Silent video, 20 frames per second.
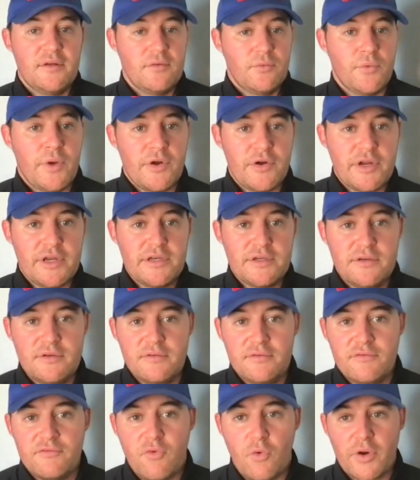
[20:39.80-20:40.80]
Reardon,
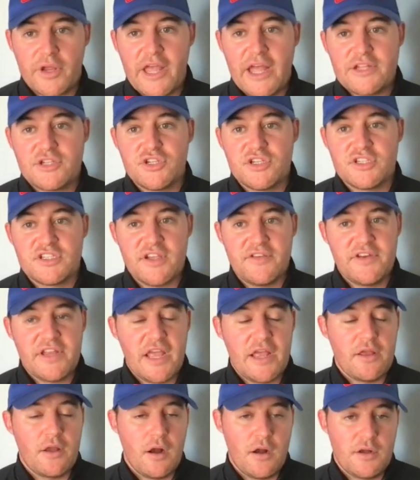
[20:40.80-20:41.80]
4 catches,
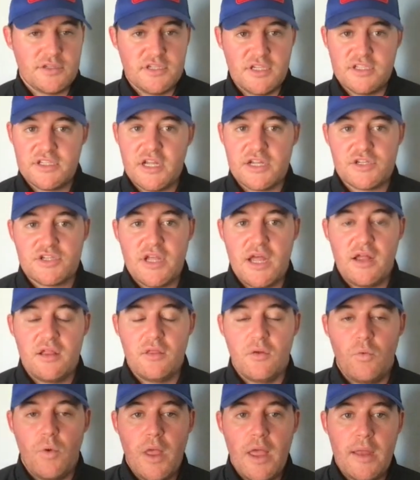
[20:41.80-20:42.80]
78 yards, and a touchdown on
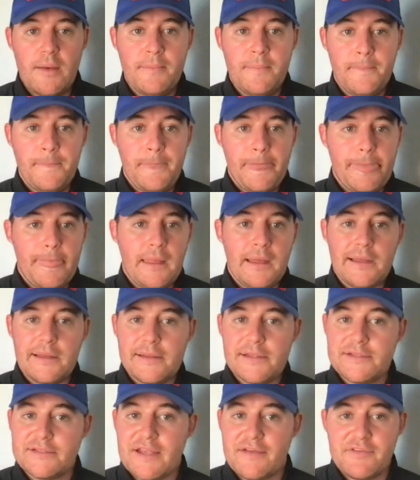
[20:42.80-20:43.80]
the win.
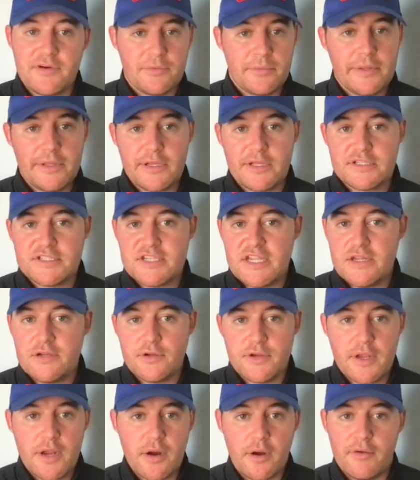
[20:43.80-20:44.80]
He's having a really good
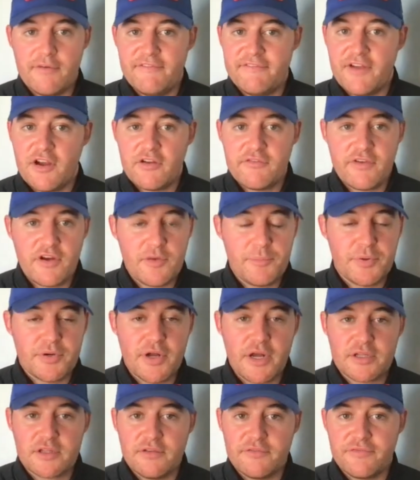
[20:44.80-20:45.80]
senior year. Very, very
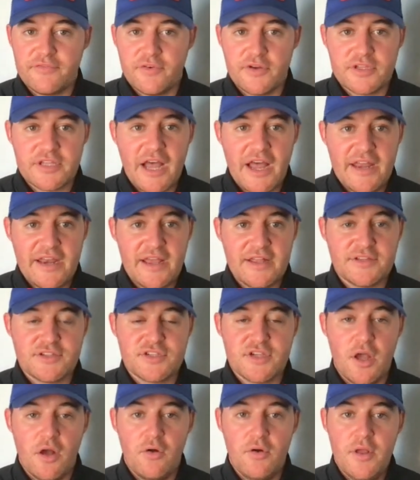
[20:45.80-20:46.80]
productive for a tight end.
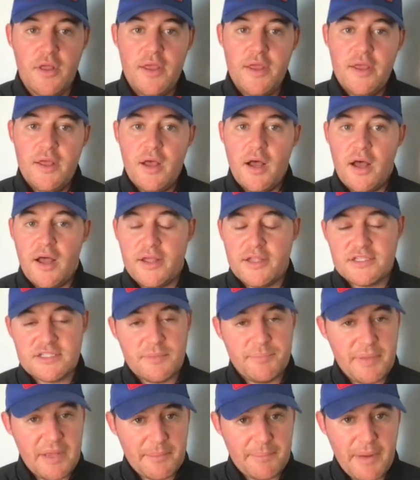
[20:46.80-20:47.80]
So he's
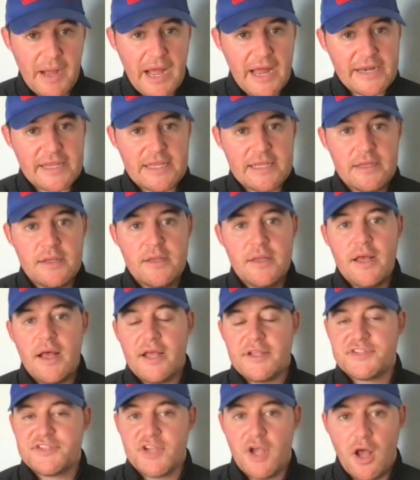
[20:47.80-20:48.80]
a big body.
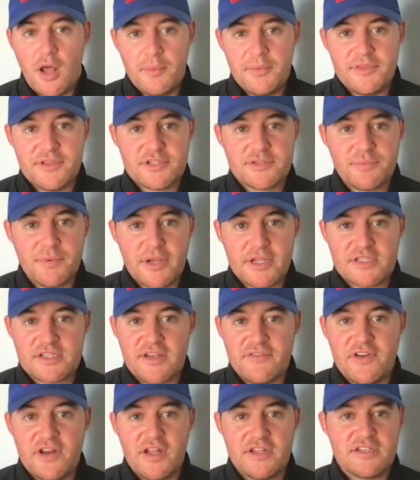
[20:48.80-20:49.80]
I saw him in the spring
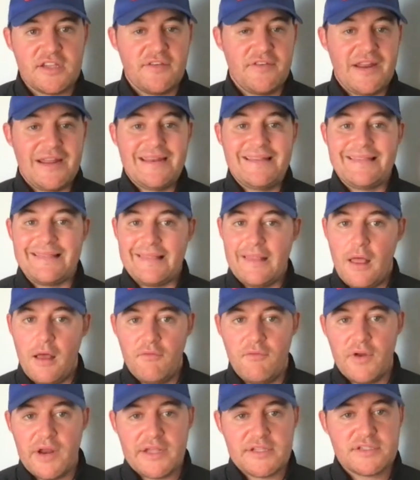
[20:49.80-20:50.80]
7-on-7. I didn't
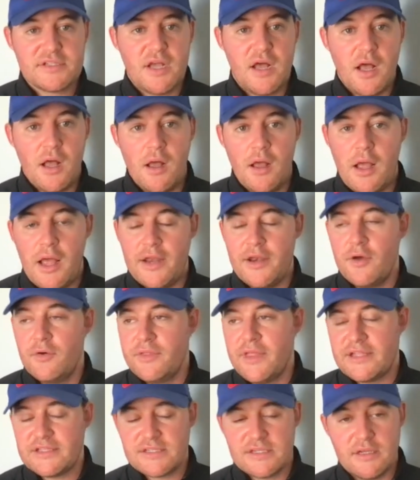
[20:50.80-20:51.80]
love what I saw. I know
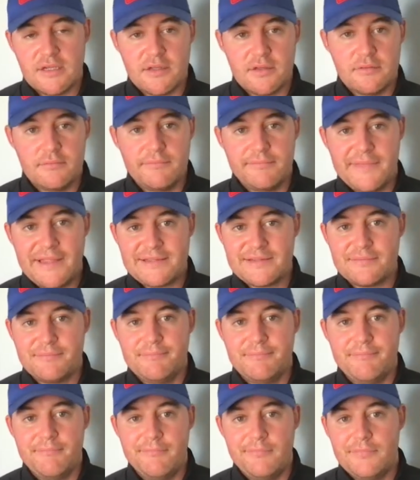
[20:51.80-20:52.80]
that's
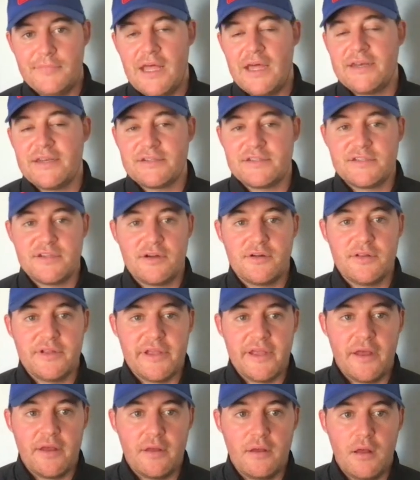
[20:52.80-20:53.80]
not
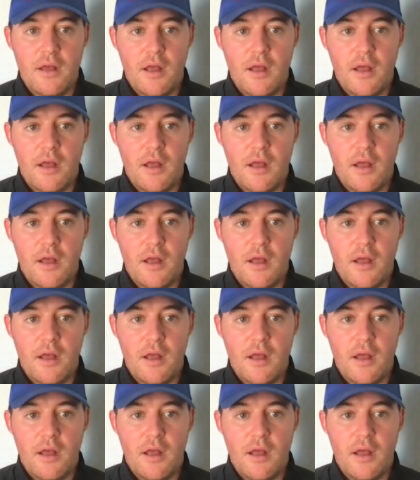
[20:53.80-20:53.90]
necessarily a